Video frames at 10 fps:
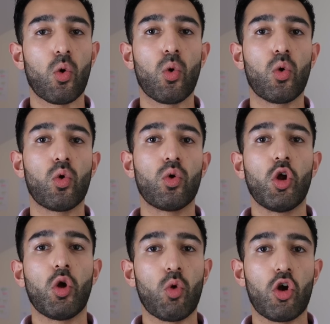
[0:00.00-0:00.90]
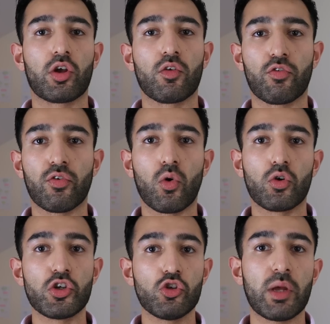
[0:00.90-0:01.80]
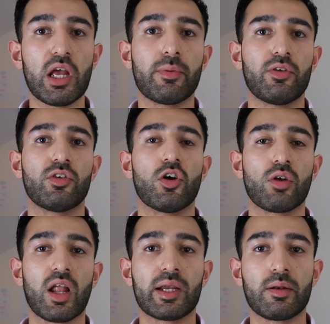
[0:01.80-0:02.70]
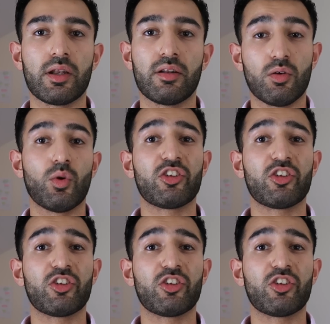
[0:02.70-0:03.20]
or working for newspapers and online,